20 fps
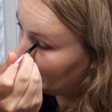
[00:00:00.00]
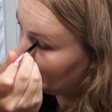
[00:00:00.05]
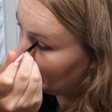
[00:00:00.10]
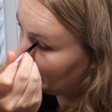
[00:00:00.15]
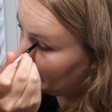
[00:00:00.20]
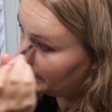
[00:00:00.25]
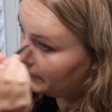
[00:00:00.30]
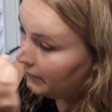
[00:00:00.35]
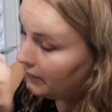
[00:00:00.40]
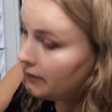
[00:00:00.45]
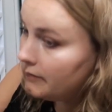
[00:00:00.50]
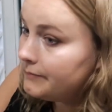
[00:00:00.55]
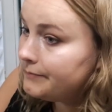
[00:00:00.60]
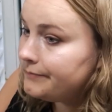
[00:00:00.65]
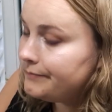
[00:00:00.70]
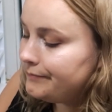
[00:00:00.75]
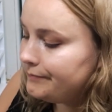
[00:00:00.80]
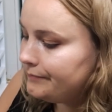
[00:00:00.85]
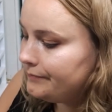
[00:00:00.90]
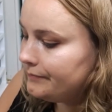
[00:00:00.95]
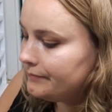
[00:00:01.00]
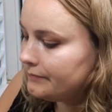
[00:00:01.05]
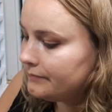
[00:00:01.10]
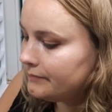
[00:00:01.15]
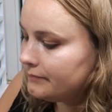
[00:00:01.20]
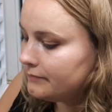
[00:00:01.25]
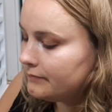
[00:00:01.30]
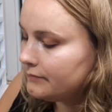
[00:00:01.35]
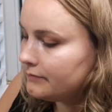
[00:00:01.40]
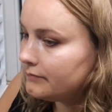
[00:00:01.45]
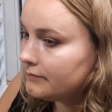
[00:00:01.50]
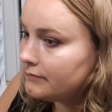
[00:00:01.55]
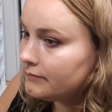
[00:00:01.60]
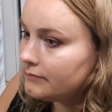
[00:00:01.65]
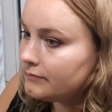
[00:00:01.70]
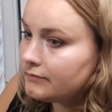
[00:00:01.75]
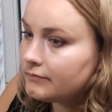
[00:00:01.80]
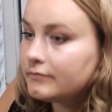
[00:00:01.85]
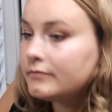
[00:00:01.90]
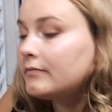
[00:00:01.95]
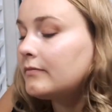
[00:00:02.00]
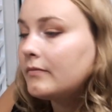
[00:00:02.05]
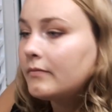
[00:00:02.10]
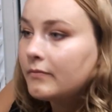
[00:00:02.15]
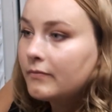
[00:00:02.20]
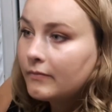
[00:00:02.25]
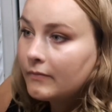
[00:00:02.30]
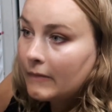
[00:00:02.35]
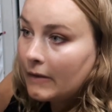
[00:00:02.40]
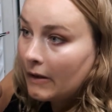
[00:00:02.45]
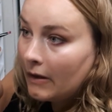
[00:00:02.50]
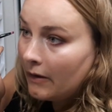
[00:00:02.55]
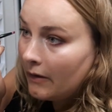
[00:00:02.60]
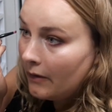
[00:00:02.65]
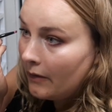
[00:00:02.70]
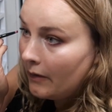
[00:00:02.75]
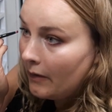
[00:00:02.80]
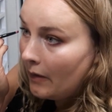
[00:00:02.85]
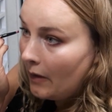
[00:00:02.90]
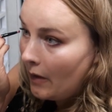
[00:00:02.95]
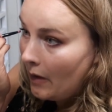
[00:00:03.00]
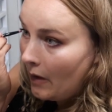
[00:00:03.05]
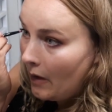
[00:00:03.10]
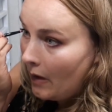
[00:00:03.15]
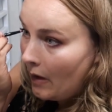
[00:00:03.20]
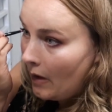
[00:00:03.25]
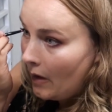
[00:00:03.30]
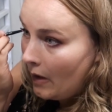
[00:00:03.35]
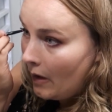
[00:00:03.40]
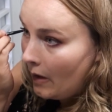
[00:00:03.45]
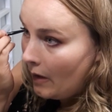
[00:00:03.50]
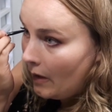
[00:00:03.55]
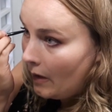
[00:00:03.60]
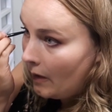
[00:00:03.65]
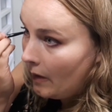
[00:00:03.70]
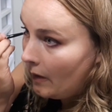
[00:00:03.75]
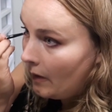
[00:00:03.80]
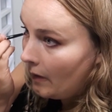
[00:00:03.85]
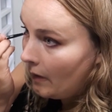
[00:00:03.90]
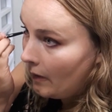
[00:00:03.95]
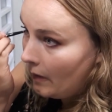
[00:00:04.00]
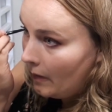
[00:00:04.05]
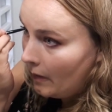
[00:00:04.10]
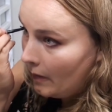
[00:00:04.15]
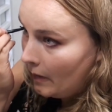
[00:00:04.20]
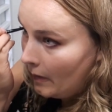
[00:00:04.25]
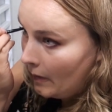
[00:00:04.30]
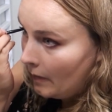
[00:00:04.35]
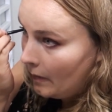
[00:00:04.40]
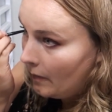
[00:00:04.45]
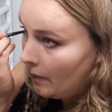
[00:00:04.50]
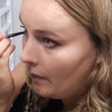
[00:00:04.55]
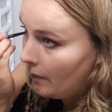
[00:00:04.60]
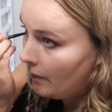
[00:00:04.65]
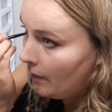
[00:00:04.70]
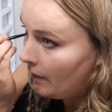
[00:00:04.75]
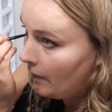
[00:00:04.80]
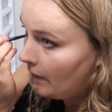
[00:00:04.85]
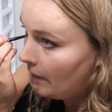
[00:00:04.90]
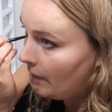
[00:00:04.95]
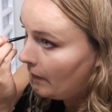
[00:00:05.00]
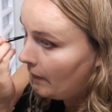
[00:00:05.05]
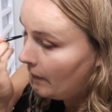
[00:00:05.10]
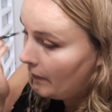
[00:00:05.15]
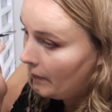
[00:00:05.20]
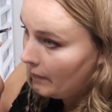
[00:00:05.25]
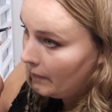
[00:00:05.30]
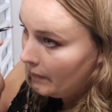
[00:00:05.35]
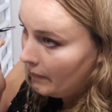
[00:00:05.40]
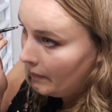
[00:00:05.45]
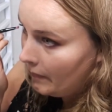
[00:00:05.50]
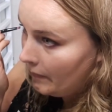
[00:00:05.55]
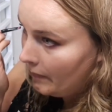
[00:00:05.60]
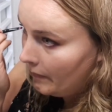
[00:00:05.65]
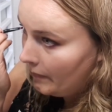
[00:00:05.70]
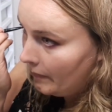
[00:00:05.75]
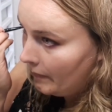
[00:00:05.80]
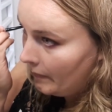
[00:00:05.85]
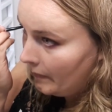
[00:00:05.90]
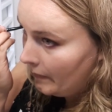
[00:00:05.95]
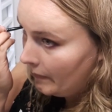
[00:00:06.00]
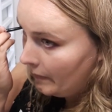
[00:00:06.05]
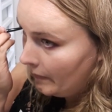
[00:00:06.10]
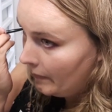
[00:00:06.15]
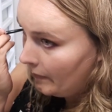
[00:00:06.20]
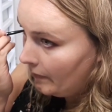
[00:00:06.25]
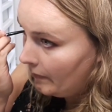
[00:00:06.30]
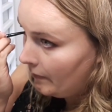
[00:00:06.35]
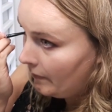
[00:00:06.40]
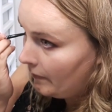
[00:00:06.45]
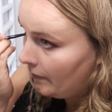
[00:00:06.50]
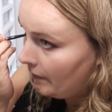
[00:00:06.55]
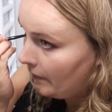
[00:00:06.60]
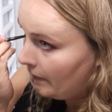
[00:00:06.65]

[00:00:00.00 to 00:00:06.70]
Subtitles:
[no speech]